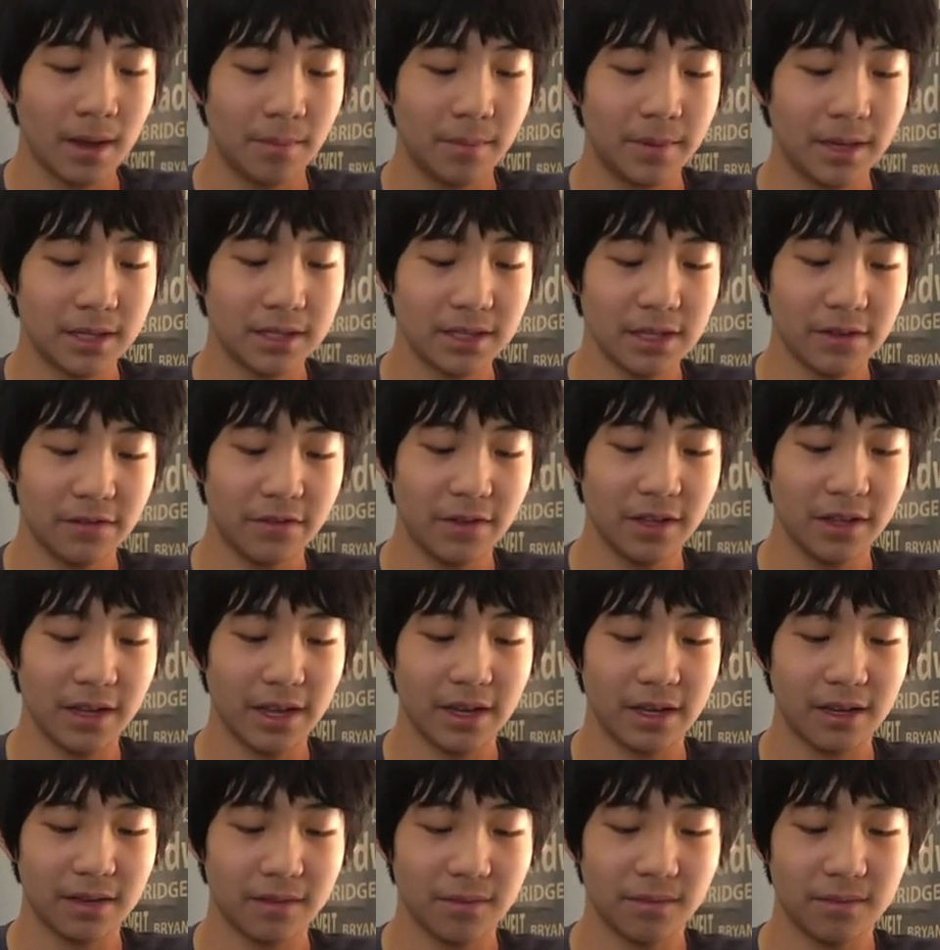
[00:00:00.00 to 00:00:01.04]
because I feel
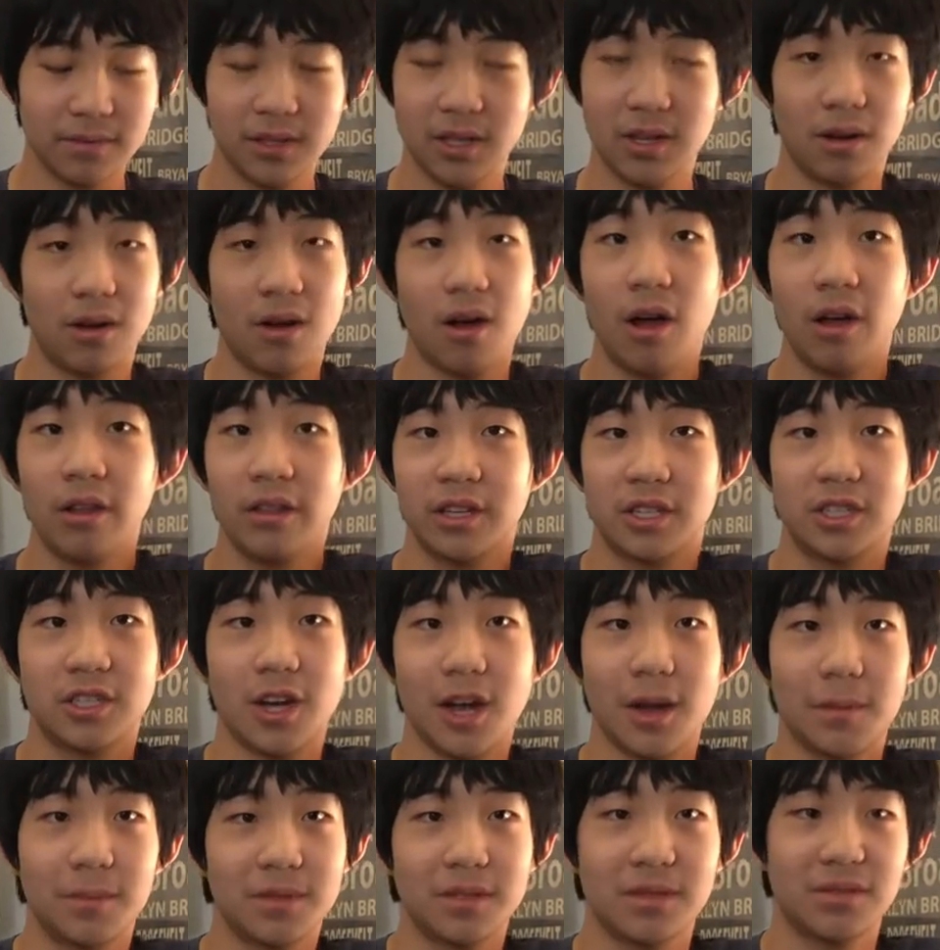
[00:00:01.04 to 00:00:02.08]
like you know, all the
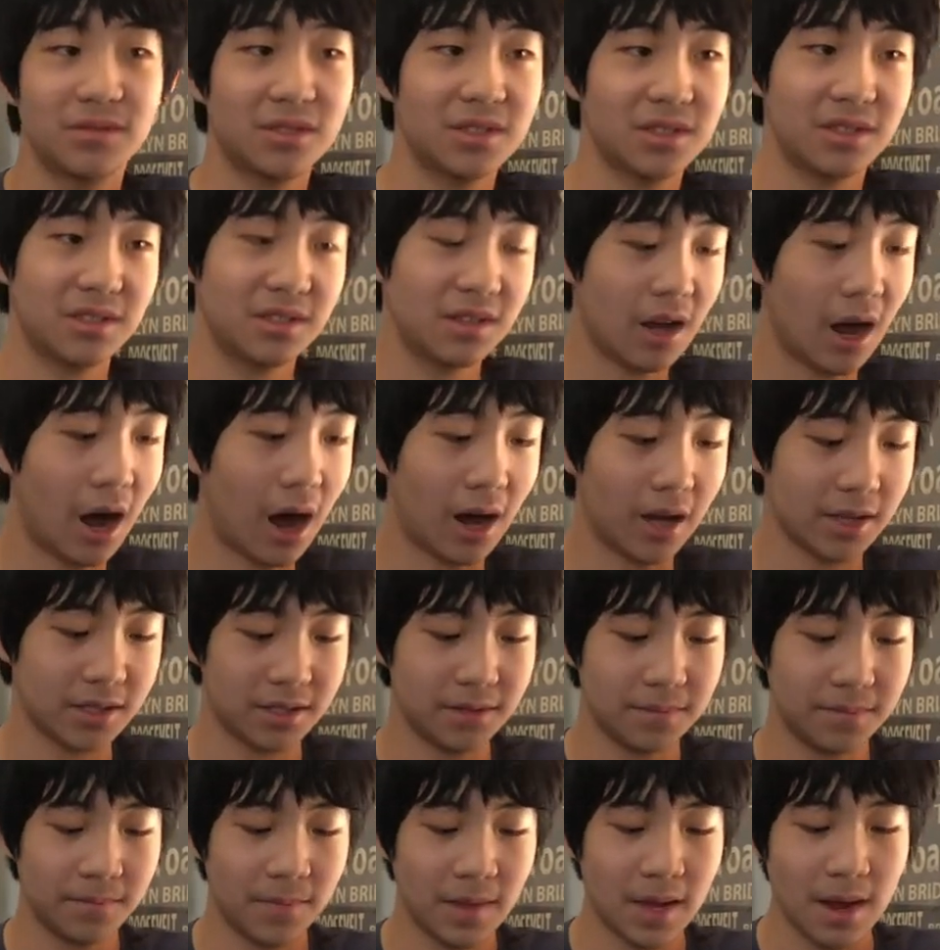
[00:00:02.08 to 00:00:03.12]
shops are just
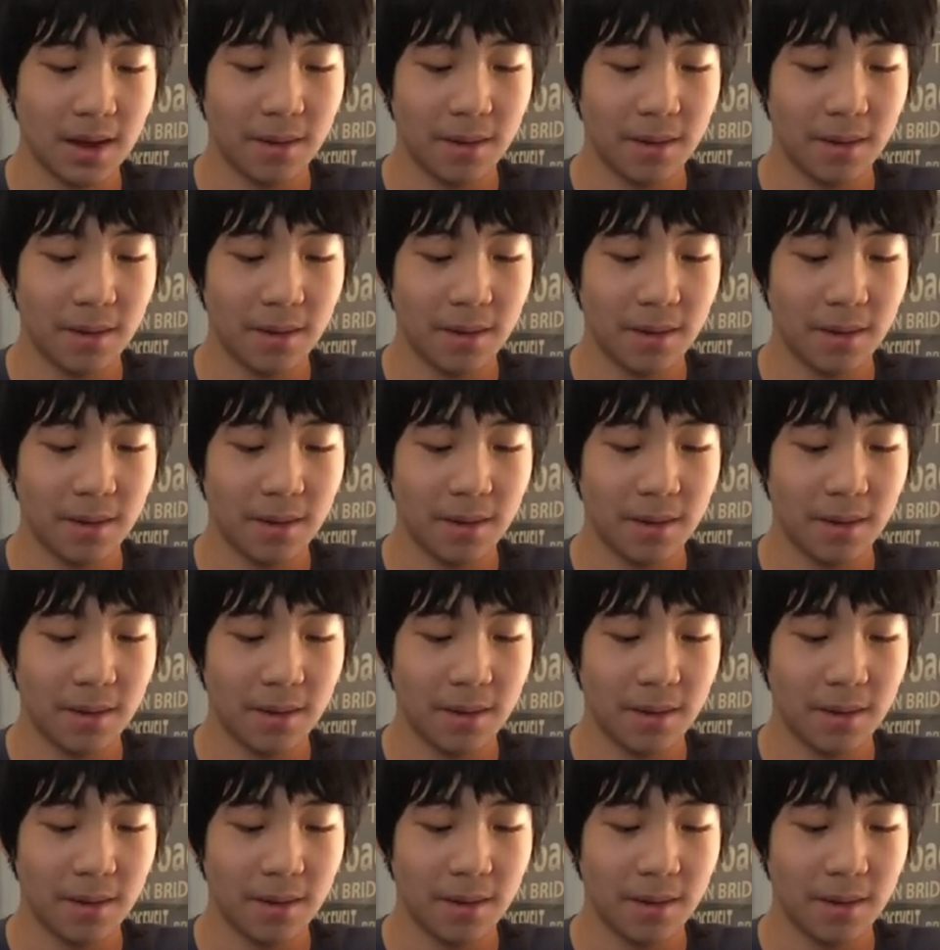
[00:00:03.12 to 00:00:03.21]
awesome.